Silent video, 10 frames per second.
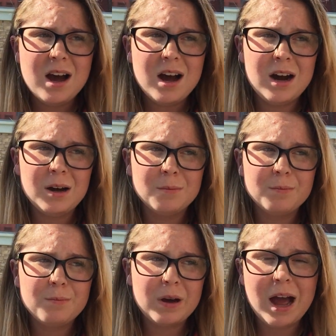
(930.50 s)

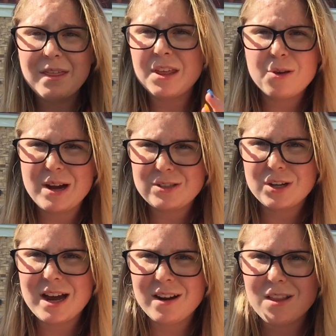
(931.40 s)
But I think you guys
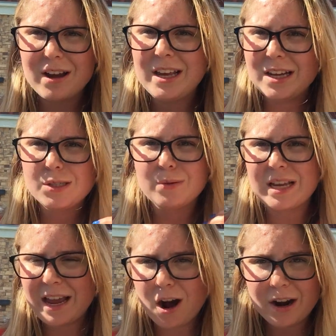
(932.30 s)
are kind of lucky because it was
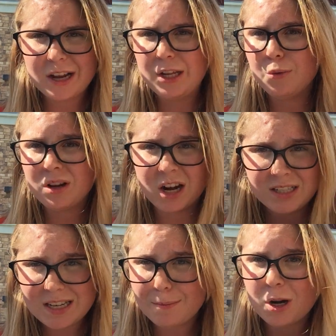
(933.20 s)
chaotic and you would have
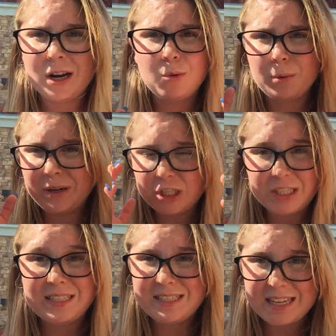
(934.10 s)
gotten stepped on. It would have been
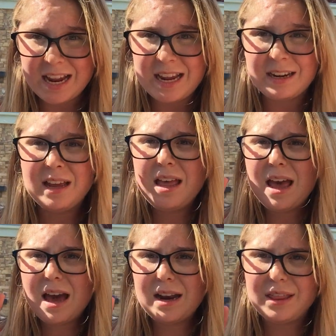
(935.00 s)
just insane.
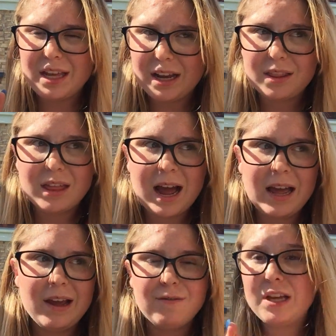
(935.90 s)
And I think
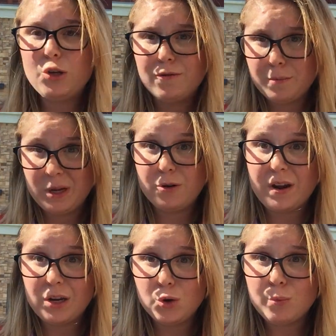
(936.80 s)
that if they do have a bigger
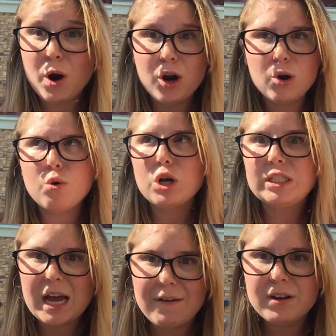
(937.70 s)
venue tomorrow,
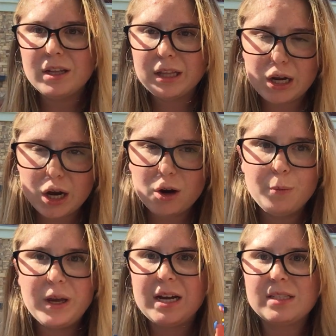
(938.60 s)
definitely go,
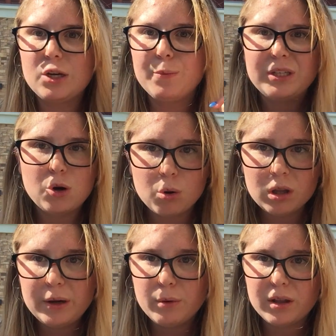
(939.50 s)
because it'll be
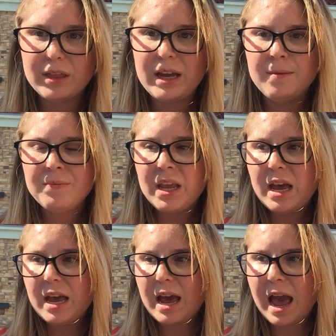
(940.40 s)
totally worth it.
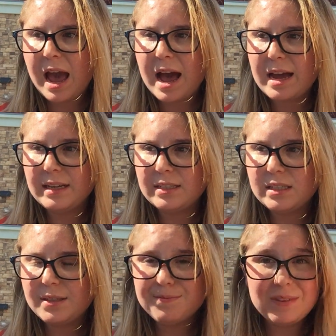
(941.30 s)

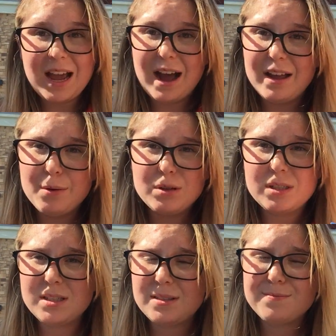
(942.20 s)
And yeah, it was